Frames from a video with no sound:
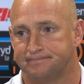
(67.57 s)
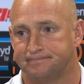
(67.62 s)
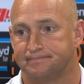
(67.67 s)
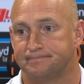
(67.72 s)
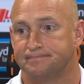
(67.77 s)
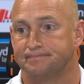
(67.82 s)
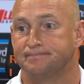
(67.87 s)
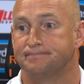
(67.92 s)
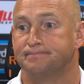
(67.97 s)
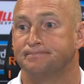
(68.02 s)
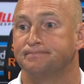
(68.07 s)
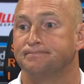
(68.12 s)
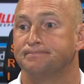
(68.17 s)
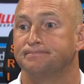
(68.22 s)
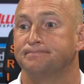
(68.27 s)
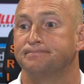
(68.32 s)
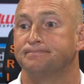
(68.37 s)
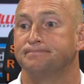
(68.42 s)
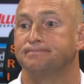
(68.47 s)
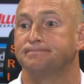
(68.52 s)
Did you think it
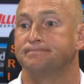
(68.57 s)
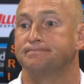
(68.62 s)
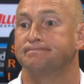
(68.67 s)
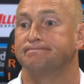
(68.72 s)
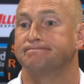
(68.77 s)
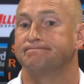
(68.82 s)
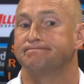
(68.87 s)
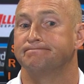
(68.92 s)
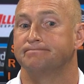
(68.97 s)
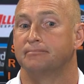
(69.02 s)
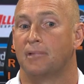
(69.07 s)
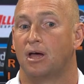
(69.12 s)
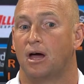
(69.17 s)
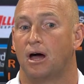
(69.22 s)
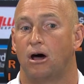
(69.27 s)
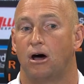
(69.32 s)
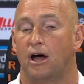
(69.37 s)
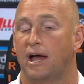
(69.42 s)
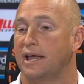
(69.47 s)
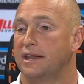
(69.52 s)
might go that way? Did
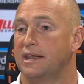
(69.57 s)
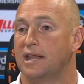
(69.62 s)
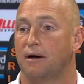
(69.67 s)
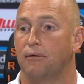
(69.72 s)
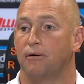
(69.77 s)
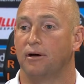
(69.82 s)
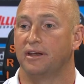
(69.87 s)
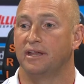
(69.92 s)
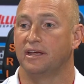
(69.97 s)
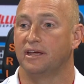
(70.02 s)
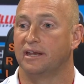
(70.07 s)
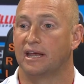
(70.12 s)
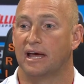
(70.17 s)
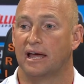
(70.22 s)
you get any? I had no idea.